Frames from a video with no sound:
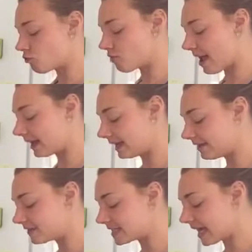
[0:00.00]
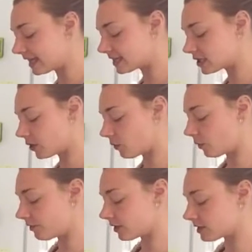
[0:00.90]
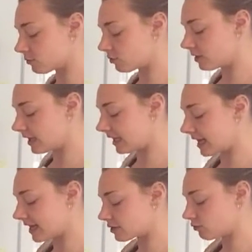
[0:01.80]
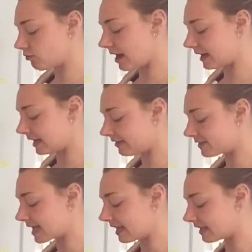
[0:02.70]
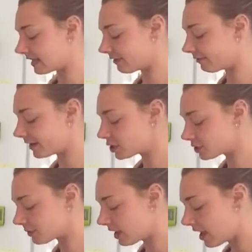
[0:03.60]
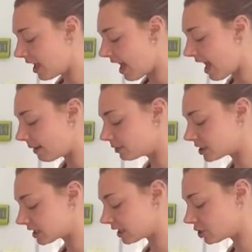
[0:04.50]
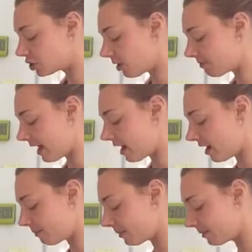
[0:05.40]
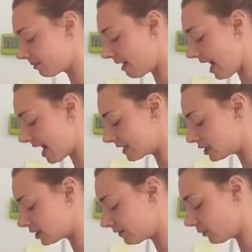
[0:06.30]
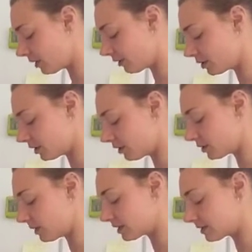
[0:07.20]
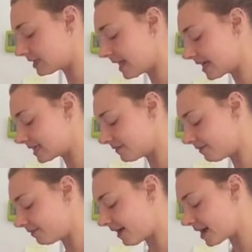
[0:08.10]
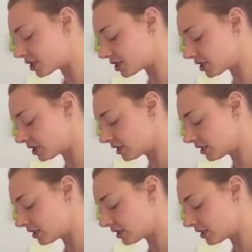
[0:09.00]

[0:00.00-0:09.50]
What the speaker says: red leaf salad. So we've got some really nice red leaf salad in the fridge, and we're just going to chop that up and serve it with our risotto as well. So it's nice and fresh,